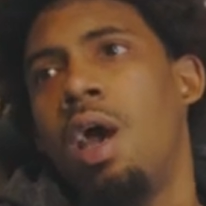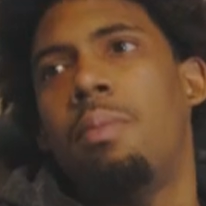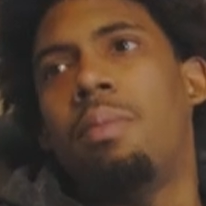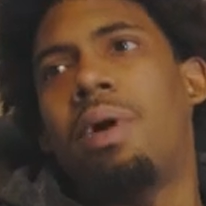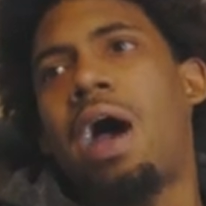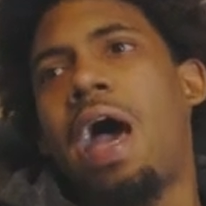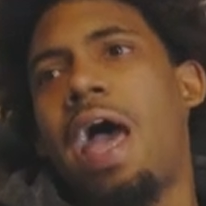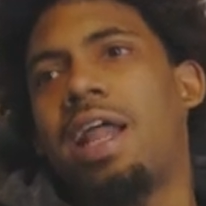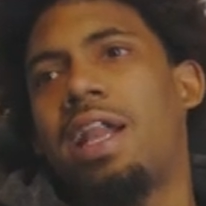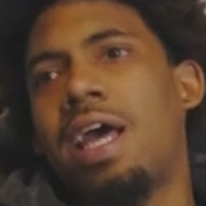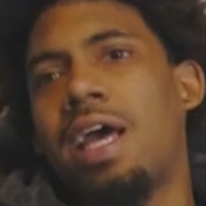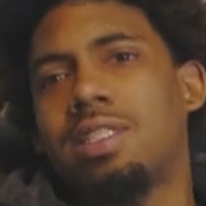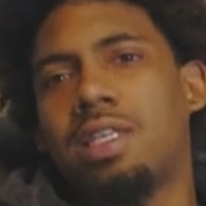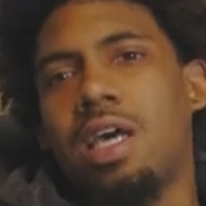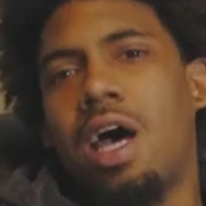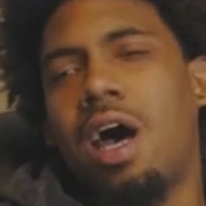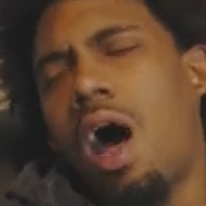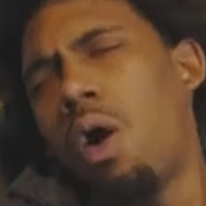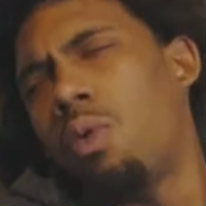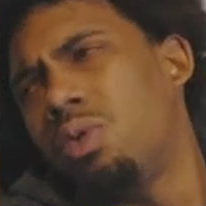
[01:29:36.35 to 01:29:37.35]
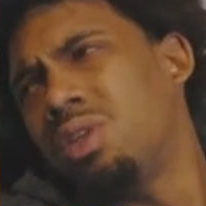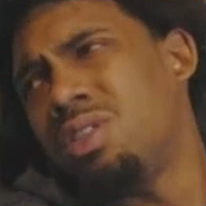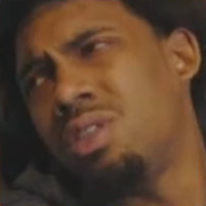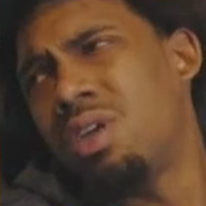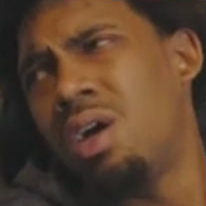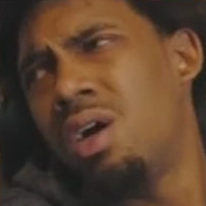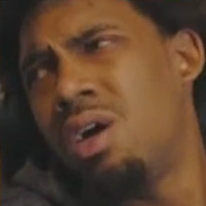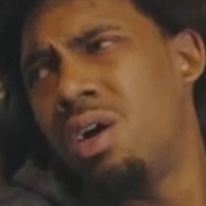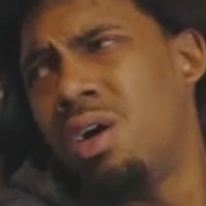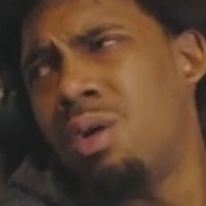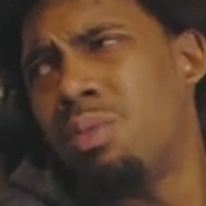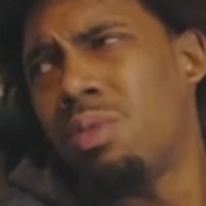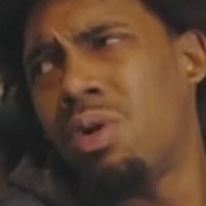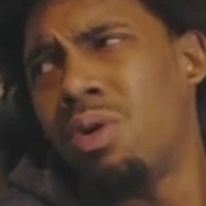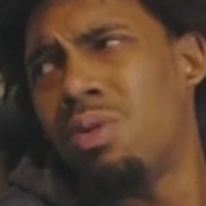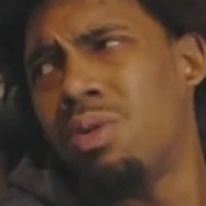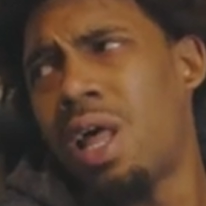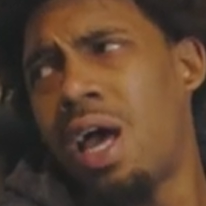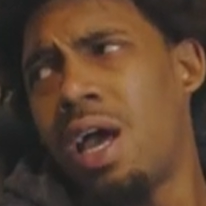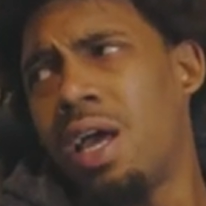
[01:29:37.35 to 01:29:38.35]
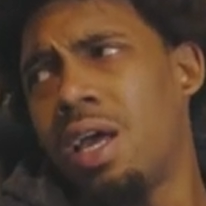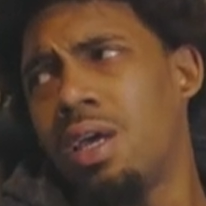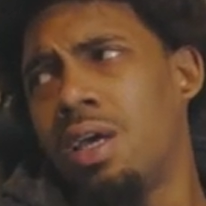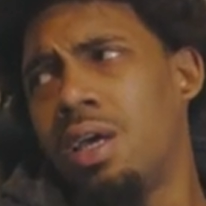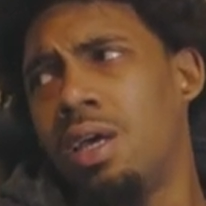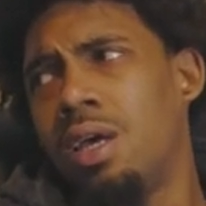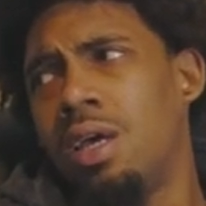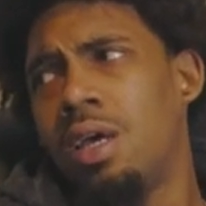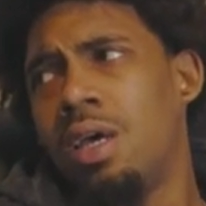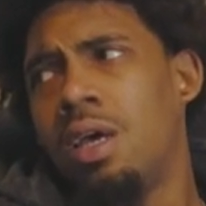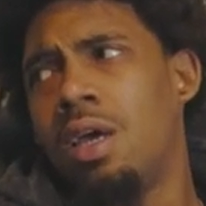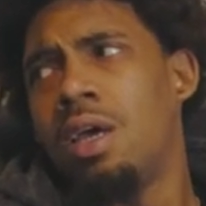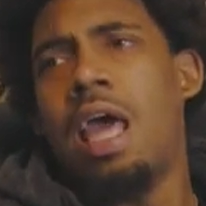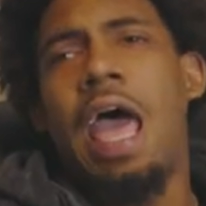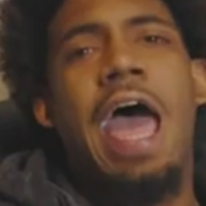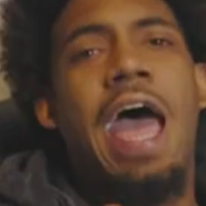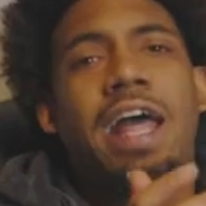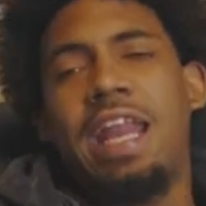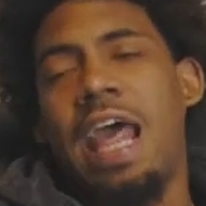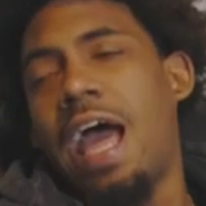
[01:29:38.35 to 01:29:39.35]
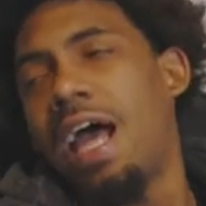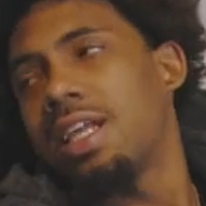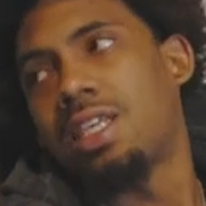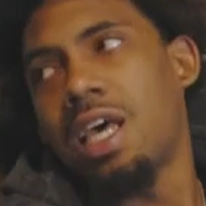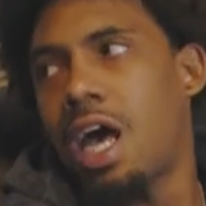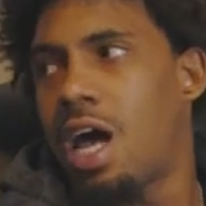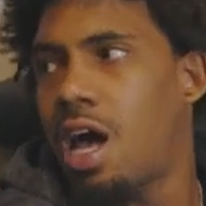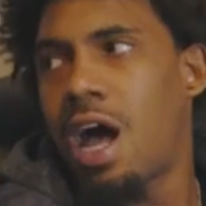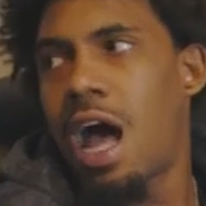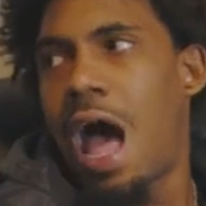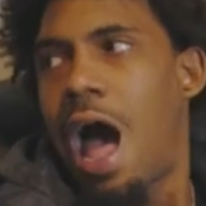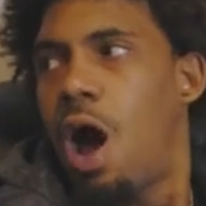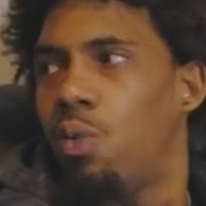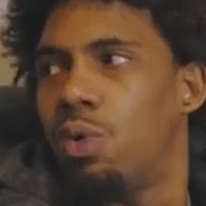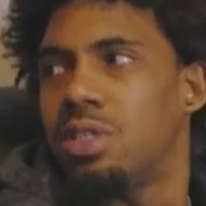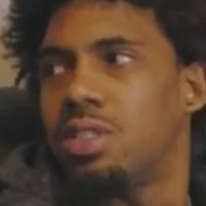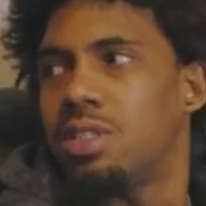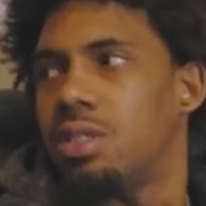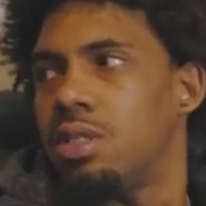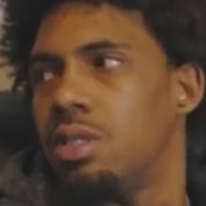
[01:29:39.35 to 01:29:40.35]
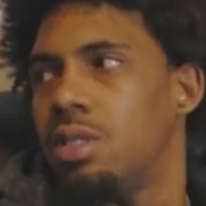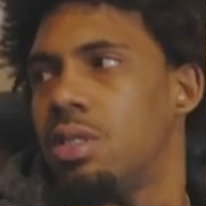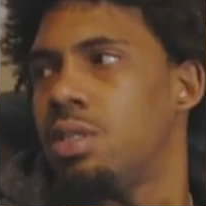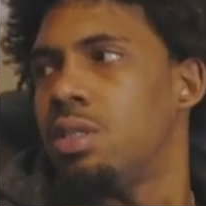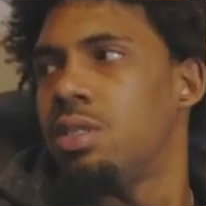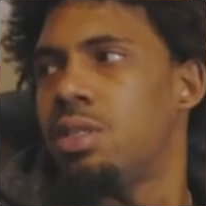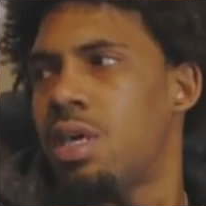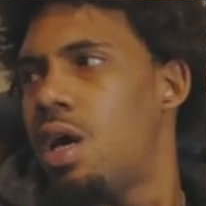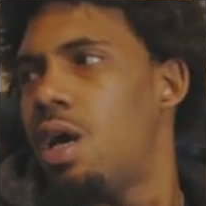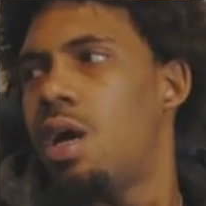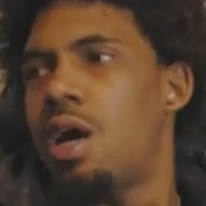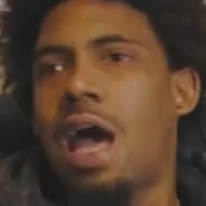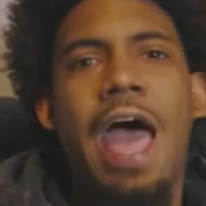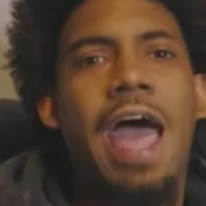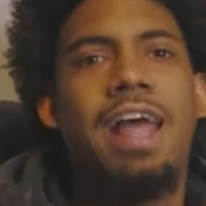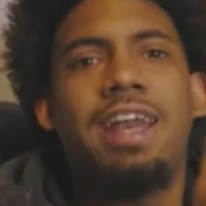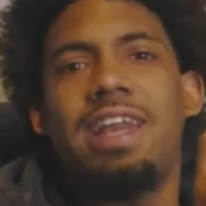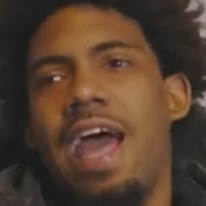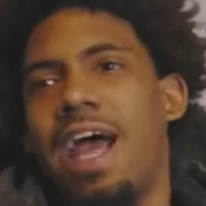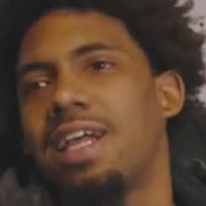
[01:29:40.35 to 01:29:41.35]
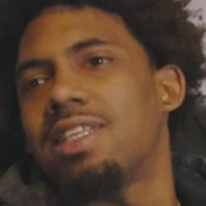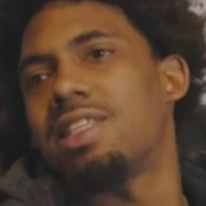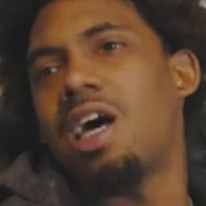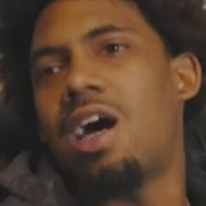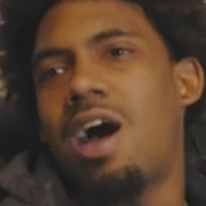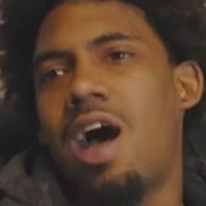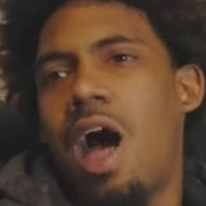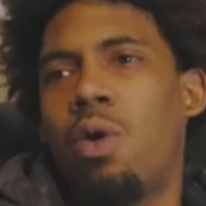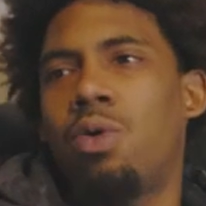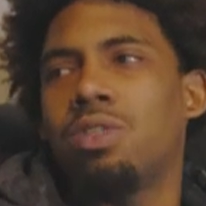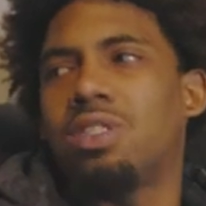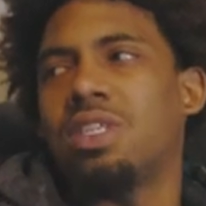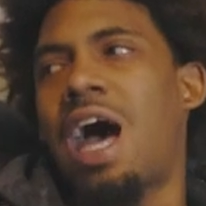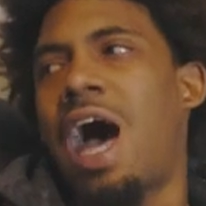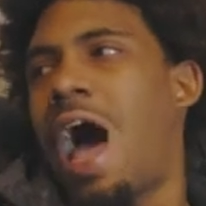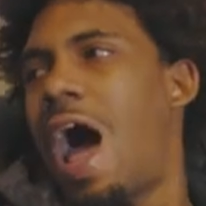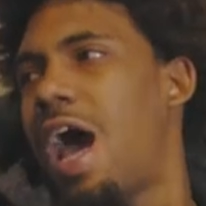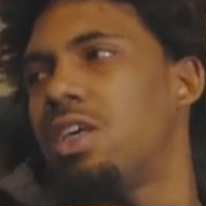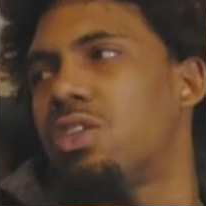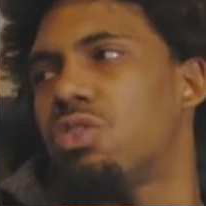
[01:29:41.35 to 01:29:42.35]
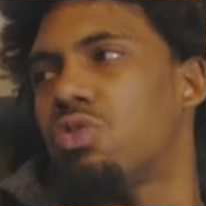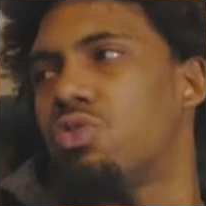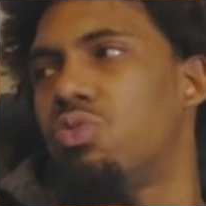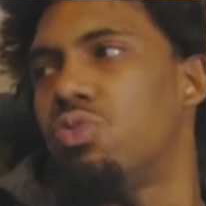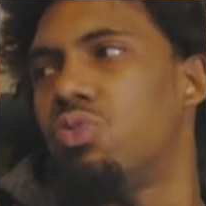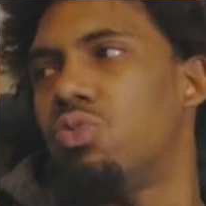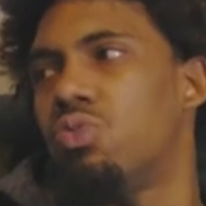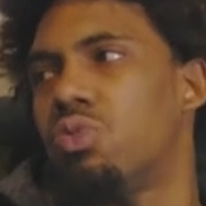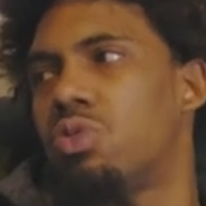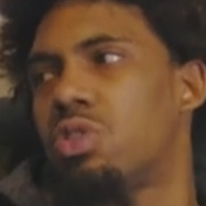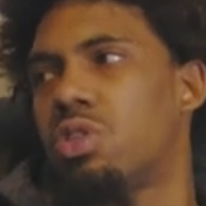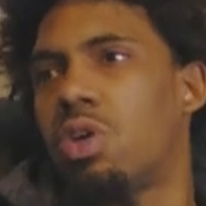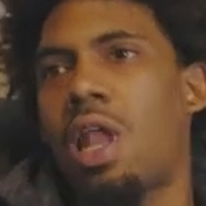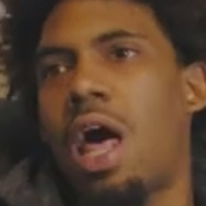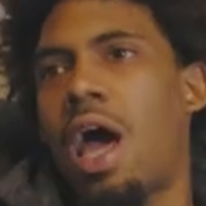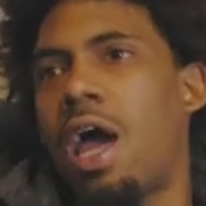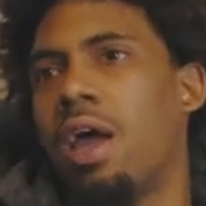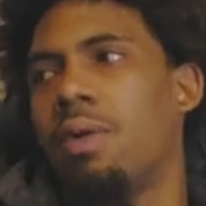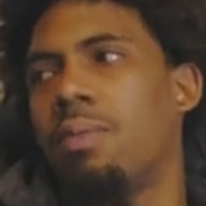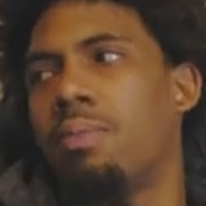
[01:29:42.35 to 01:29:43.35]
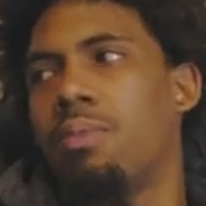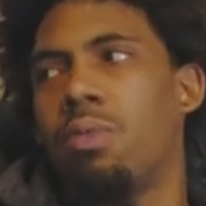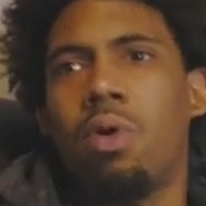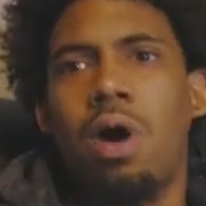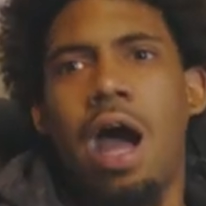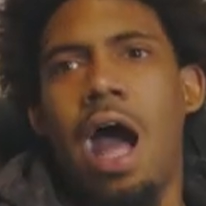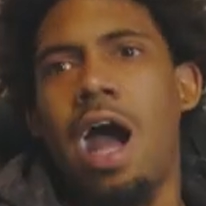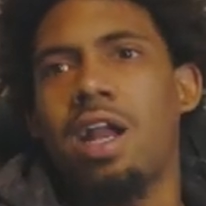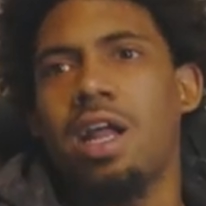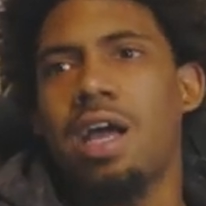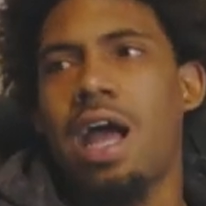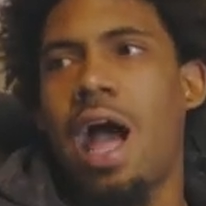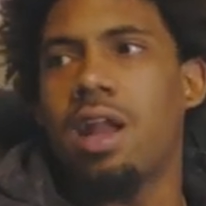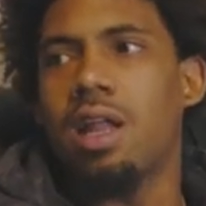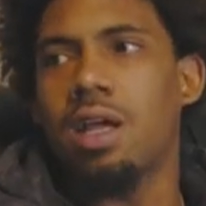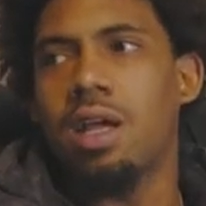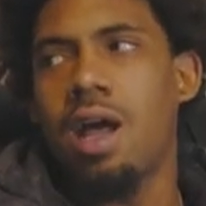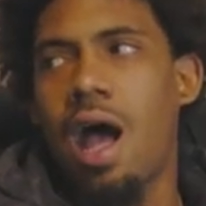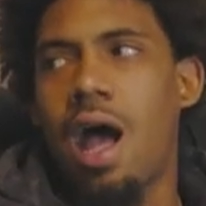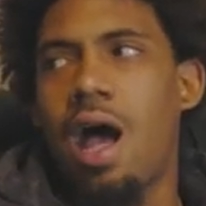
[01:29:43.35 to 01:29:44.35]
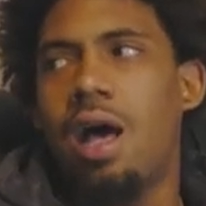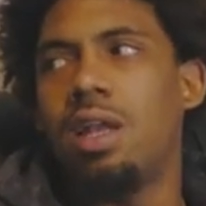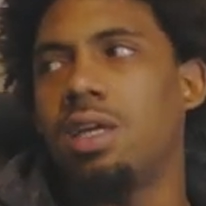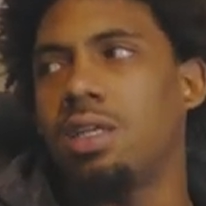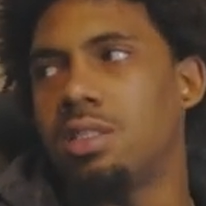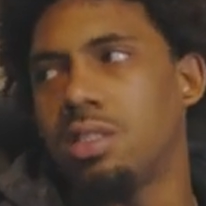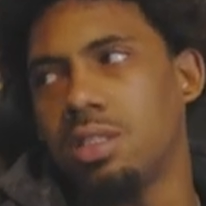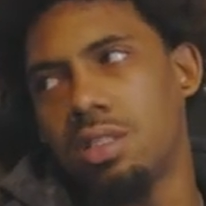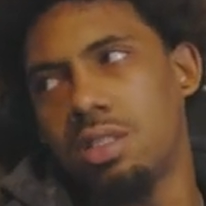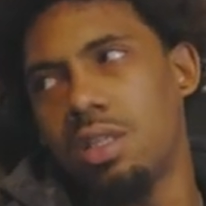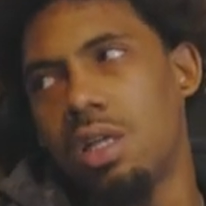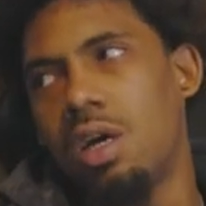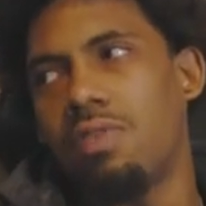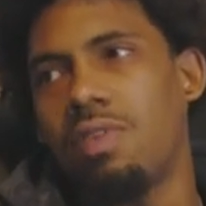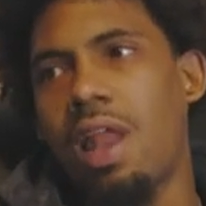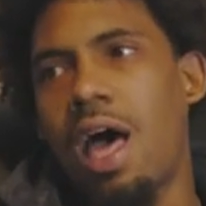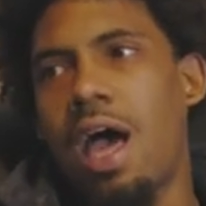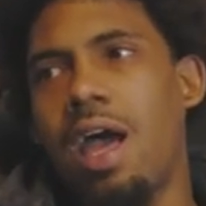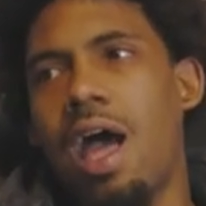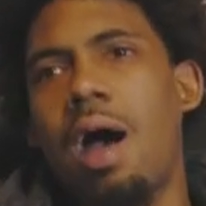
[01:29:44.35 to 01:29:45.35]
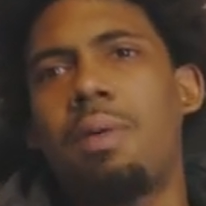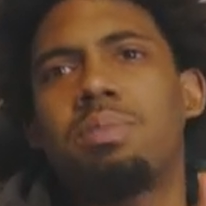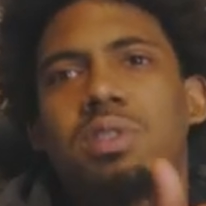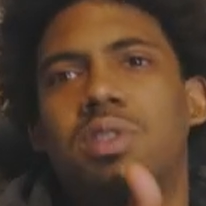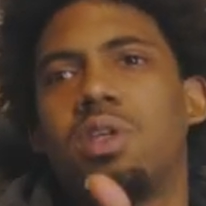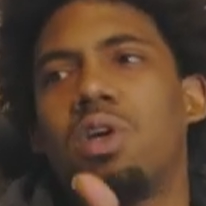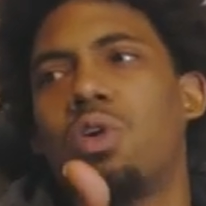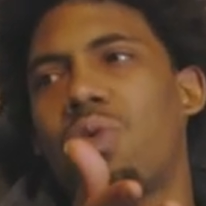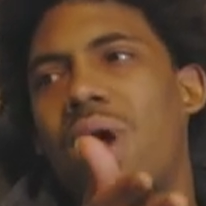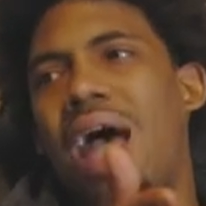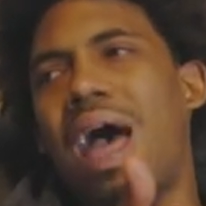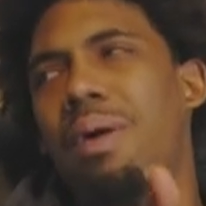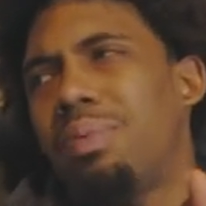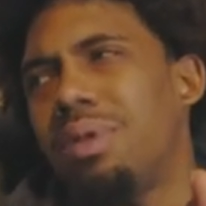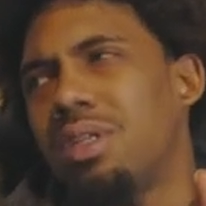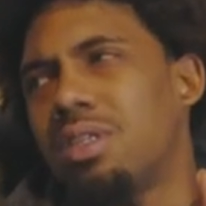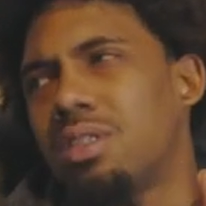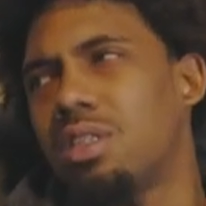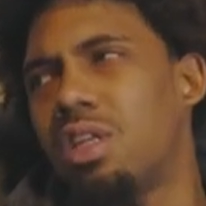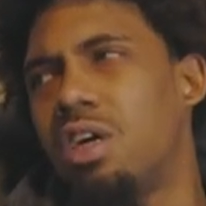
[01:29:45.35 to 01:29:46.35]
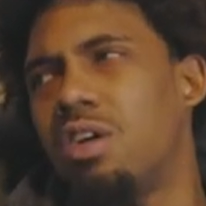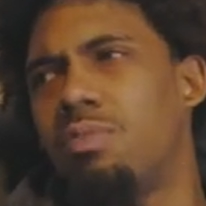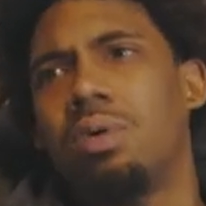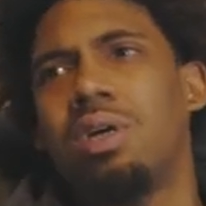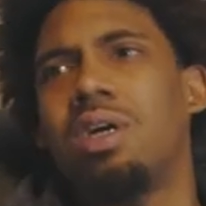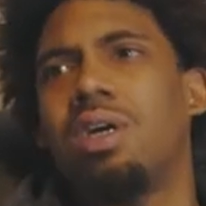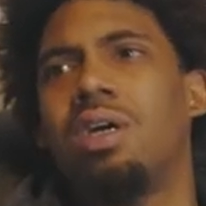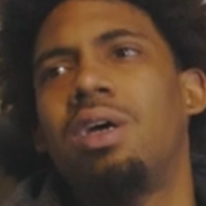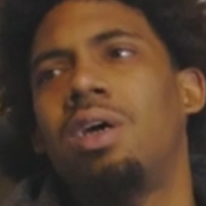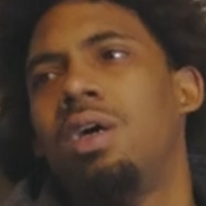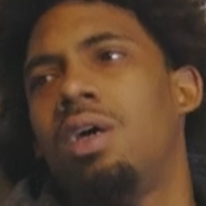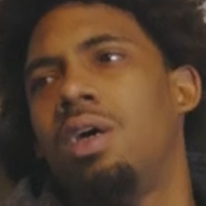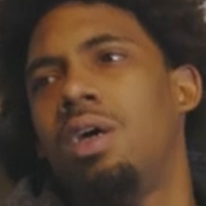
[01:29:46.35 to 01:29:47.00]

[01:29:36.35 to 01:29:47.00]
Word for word: But at that time, I was young, bro. Like you didn't at that time, I was think about that. Yeah, at that time, I was in high school, so like I done got to college and stuff. Like I'm still rapping and stuff, but.